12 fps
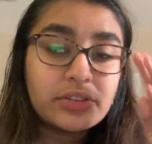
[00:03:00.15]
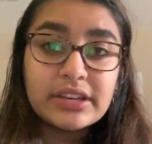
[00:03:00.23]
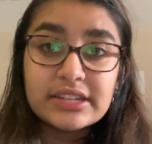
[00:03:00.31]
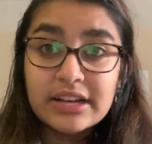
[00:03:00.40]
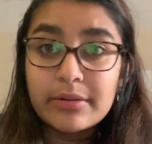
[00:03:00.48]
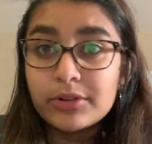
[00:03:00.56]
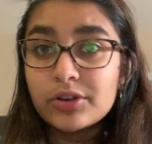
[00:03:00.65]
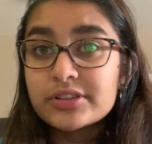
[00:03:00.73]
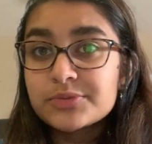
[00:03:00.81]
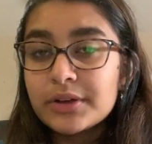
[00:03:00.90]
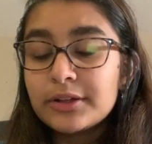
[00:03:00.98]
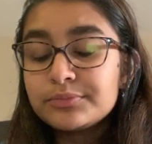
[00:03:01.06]
I'll link it down below
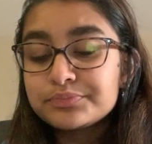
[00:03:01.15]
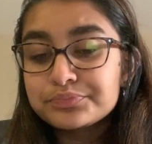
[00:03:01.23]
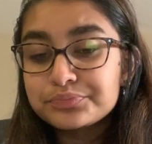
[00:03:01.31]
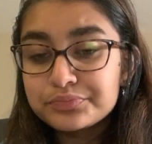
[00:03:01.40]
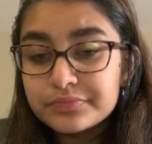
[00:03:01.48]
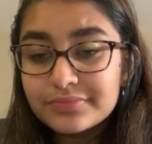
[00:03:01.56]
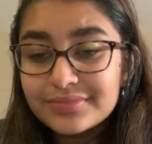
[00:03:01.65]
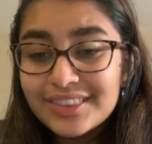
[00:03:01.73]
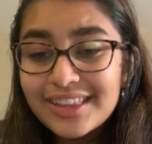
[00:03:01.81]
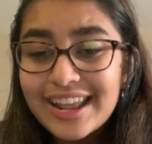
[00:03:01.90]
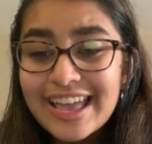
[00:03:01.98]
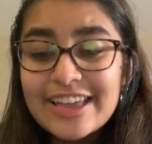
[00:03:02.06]
as well.
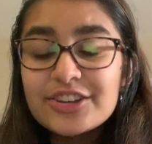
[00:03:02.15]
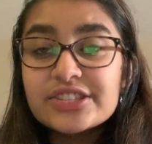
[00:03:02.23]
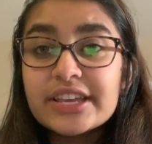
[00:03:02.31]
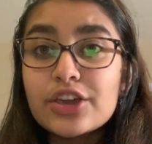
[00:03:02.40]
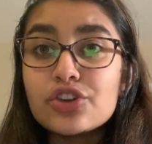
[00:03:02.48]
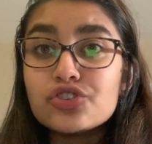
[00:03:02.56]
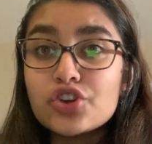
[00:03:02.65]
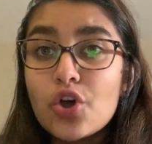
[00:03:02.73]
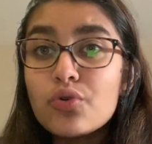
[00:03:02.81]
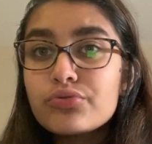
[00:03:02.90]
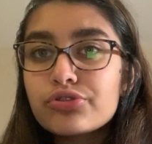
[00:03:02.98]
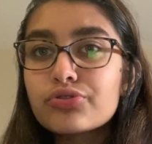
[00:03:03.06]
And just like
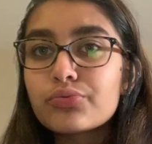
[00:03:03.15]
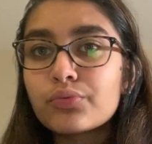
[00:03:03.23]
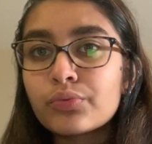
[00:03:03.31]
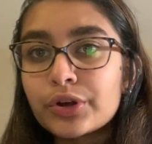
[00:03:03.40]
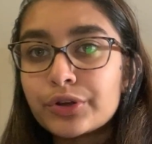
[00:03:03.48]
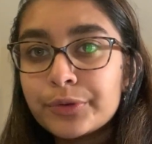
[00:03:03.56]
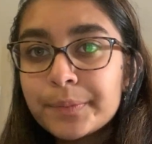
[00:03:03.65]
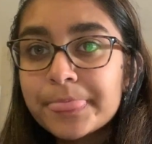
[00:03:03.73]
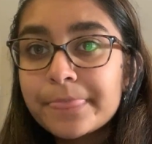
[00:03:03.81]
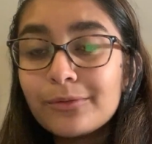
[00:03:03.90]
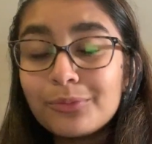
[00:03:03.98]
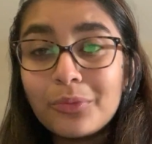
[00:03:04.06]
go through
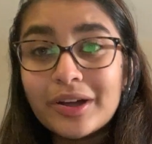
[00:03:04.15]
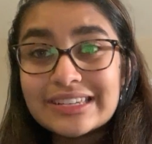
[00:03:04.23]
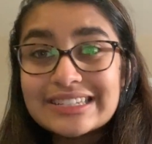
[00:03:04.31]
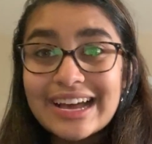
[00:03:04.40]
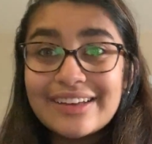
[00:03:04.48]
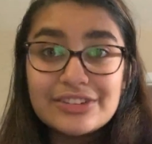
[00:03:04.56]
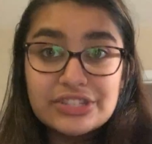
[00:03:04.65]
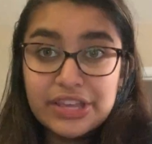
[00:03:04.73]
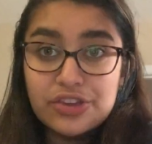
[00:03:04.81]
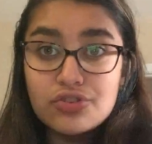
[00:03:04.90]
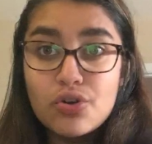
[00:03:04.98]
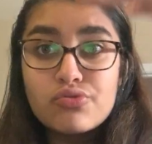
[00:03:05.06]
one time, just
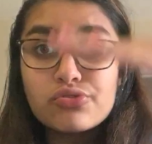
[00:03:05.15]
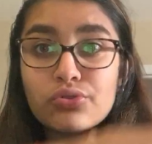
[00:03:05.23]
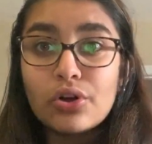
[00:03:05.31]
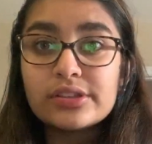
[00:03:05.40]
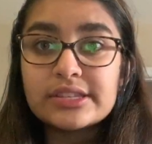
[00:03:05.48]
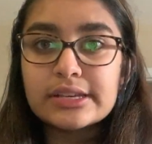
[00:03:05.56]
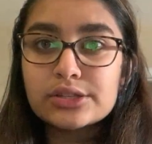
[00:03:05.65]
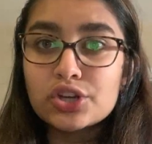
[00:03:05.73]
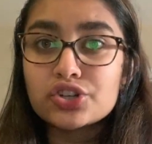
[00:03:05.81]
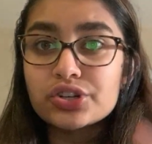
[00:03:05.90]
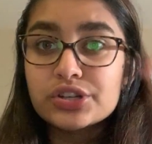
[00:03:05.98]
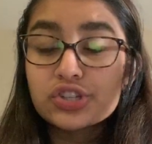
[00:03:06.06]
like go through all
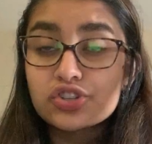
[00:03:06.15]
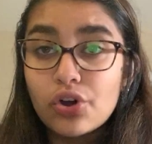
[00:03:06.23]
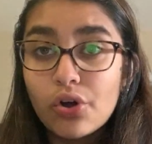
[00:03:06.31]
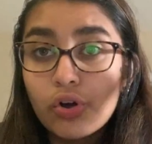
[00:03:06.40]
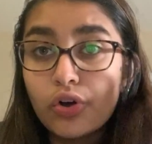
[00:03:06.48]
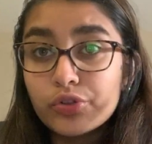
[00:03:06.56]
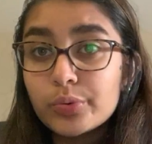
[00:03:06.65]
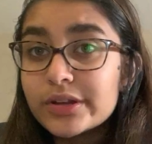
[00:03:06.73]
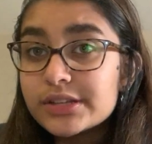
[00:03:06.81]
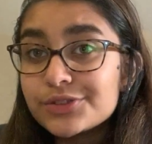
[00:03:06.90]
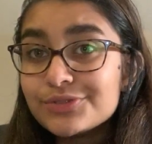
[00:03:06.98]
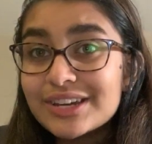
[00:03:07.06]
600, star all the
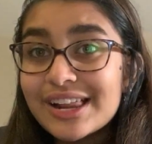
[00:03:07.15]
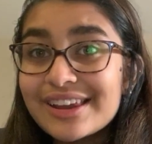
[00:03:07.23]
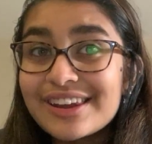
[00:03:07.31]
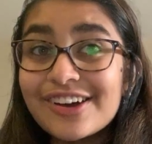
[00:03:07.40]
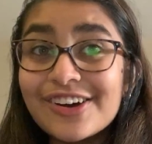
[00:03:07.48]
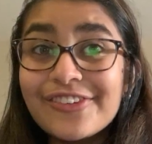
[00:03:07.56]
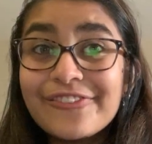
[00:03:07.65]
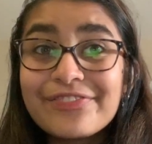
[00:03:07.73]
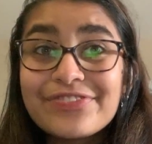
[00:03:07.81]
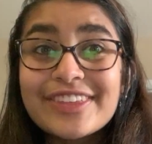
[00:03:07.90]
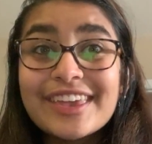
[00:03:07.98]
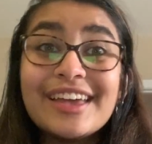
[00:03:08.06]
ones you didn't know,
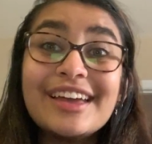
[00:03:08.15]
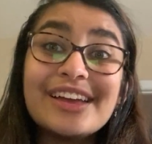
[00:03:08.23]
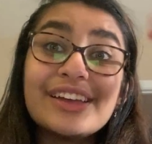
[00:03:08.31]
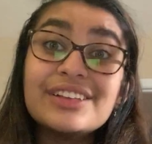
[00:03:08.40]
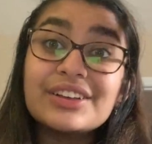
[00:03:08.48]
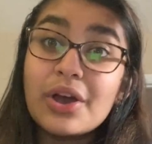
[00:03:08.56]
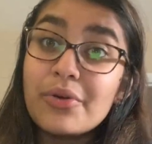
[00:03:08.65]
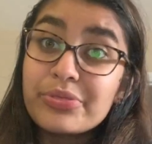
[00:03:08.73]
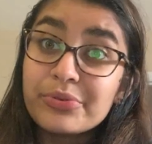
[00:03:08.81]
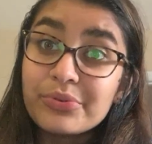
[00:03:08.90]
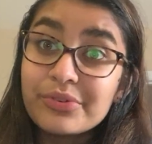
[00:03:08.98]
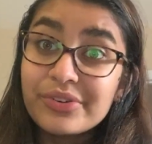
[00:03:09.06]
go
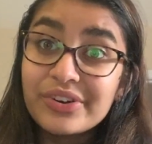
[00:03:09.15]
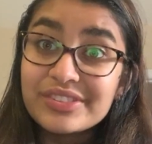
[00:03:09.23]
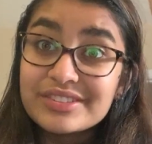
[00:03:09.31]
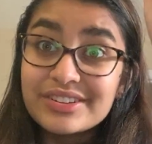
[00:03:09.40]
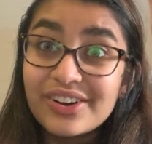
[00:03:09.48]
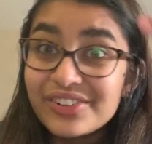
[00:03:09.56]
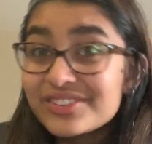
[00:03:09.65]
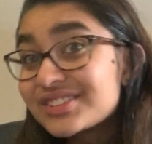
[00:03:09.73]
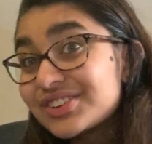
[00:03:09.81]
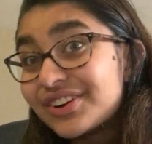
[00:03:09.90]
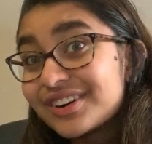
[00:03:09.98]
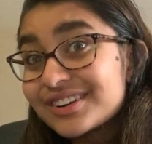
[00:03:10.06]
through all the
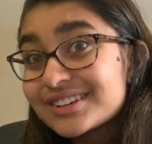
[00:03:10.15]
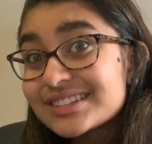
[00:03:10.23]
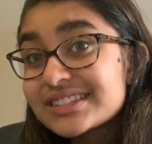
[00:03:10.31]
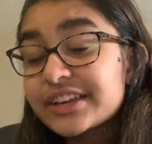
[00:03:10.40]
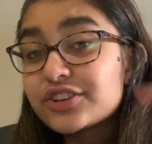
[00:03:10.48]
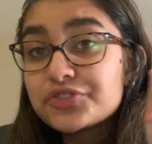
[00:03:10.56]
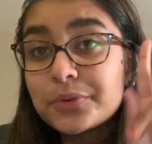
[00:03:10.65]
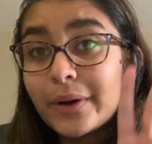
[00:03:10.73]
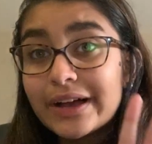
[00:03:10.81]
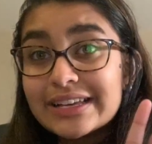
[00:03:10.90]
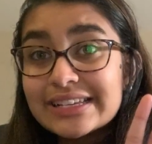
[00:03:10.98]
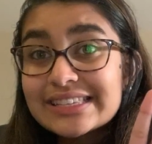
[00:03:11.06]
stars like
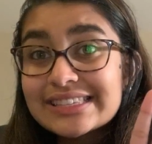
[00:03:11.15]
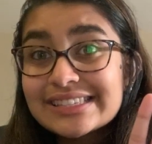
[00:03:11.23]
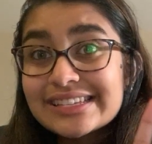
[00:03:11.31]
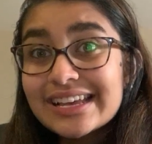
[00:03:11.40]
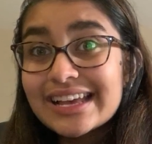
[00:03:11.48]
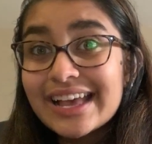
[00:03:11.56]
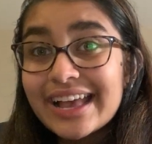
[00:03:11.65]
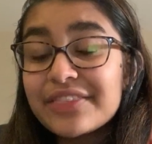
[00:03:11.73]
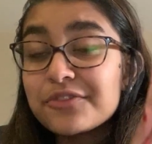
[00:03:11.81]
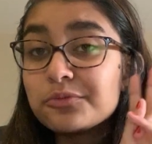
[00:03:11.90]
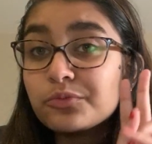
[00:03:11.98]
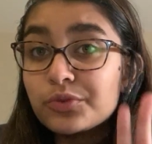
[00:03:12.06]
twice, and
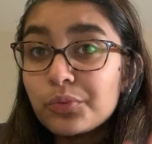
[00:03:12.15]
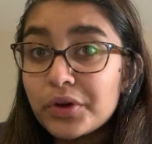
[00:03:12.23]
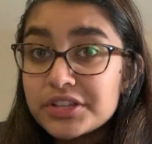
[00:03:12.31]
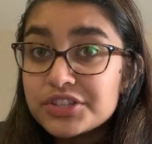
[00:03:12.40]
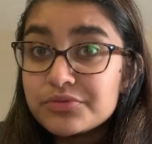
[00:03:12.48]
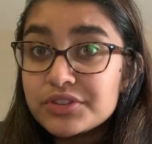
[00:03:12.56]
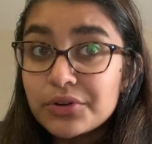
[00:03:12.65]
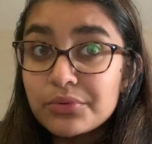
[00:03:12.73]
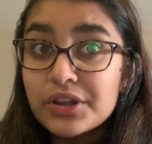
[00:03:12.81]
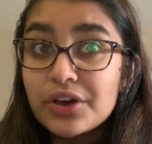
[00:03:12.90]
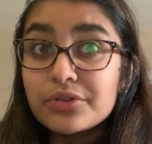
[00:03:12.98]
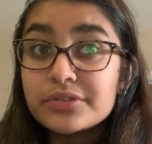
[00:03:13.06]
then the ones you don't
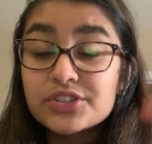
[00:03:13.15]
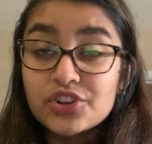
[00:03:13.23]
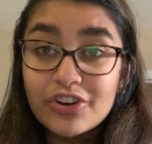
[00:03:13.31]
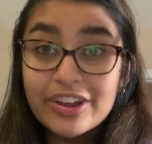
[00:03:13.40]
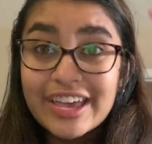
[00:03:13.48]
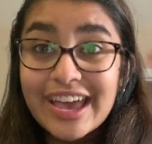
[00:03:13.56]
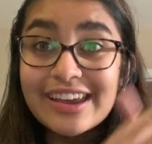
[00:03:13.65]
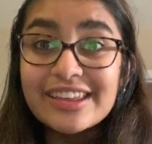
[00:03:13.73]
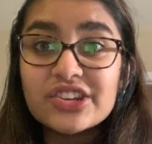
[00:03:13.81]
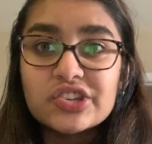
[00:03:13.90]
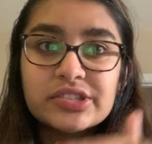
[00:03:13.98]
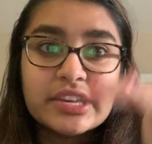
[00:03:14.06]
know, star again,
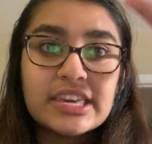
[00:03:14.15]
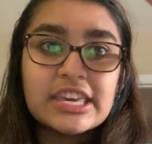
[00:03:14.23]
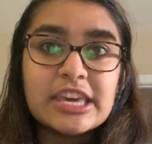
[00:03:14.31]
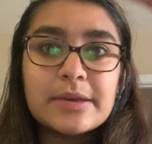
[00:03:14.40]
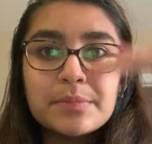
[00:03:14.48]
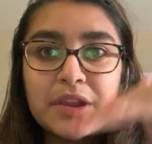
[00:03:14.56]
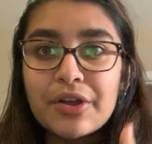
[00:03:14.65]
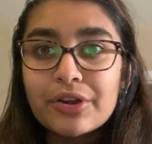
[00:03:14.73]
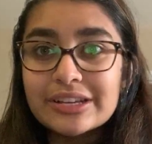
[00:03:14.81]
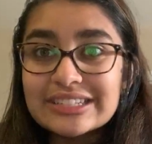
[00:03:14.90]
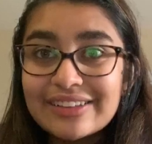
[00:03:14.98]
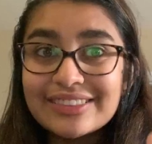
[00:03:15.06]
and just keep
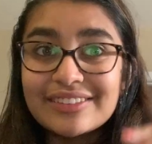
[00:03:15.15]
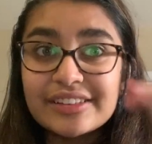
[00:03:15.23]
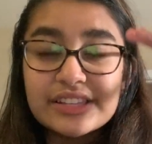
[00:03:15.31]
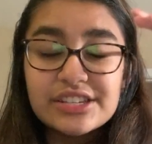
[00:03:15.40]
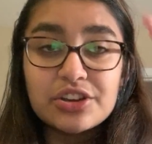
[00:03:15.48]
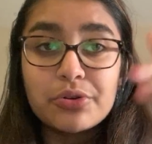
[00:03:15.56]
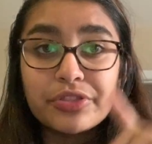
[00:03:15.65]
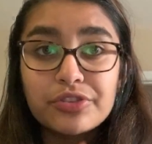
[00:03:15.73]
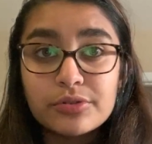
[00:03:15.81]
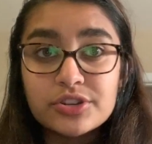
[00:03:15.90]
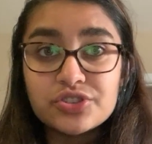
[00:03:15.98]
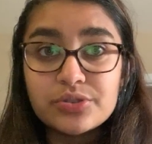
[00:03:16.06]
narrowing down the list and going through
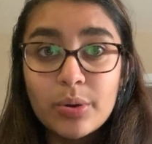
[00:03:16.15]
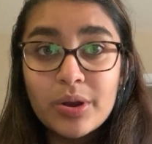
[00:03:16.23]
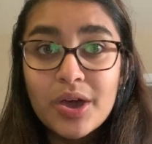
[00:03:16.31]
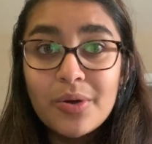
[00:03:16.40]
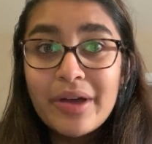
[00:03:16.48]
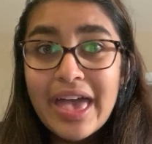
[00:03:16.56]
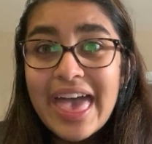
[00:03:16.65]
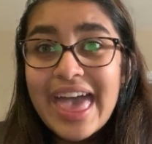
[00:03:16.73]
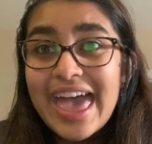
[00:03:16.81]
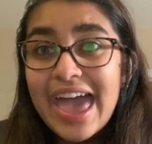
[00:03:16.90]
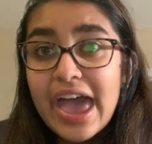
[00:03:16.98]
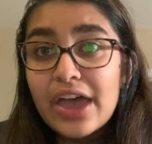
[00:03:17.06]
what you don't know.
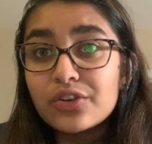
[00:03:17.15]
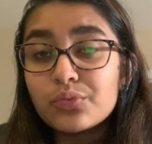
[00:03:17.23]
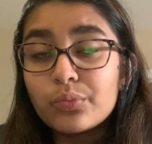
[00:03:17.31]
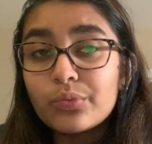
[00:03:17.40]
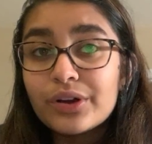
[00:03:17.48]
And